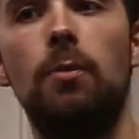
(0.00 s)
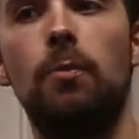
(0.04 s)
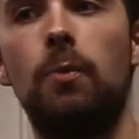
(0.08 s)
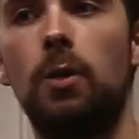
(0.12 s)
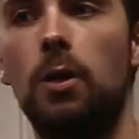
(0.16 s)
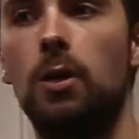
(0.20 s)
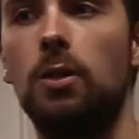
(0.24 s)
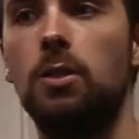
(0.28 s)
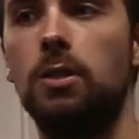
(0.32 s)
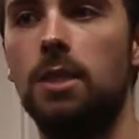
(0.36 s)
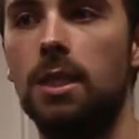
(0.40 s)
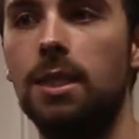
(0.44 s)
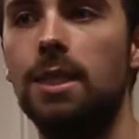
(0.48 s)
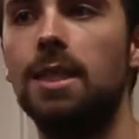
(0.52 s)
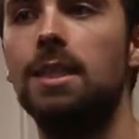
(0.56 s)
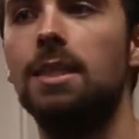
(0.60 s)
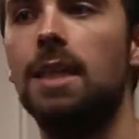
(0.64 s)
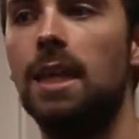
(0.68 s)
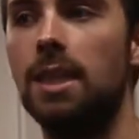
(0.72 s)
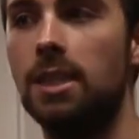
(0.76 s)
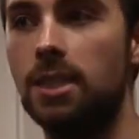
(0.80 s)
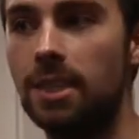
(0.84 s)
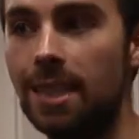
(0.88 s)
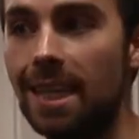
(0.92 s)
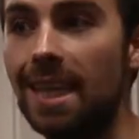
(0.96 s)
because it is a
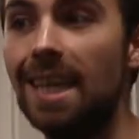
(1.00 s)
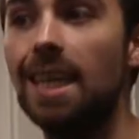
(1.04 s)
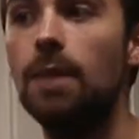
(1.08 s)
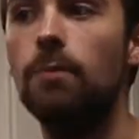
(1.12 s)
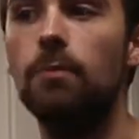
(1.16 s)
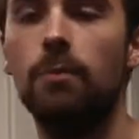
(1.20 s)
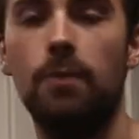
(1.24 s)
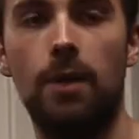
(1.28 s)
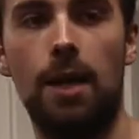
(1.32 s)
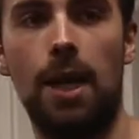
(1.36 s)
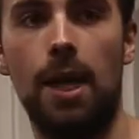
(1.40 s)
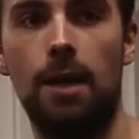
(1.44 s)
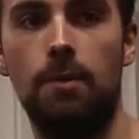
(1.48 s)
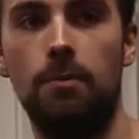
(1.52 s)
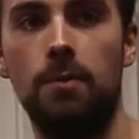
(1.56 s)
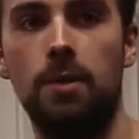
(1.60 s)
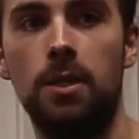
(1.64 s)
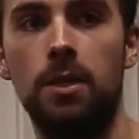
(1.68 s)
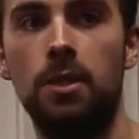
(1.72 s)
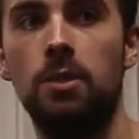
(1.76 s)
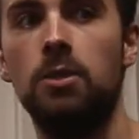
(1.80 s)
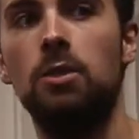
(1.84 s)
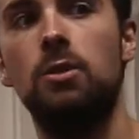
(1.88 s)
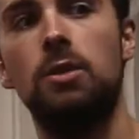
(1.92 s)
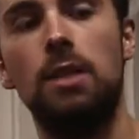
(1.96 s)
team game.
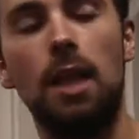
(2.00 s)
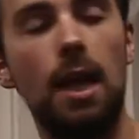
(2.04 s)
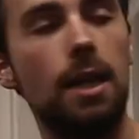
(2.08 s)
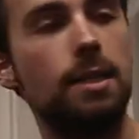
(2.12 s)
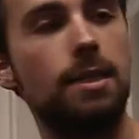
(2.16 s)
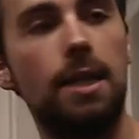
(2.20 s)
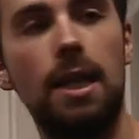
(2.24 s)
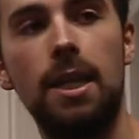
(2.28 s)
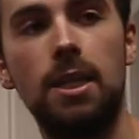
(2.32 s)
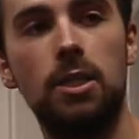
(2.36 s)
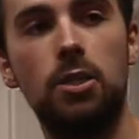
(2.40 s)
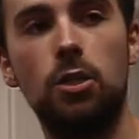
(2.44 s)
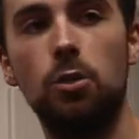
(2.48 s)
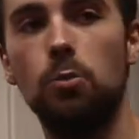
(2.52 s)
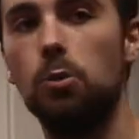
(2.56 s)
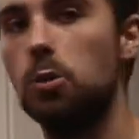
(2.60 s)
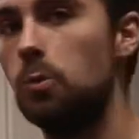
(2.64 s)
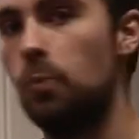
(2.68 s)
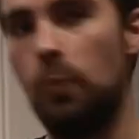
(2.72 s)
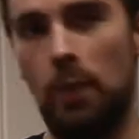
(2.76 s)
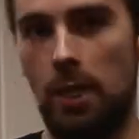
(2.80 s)
So it's like tennis doubles, but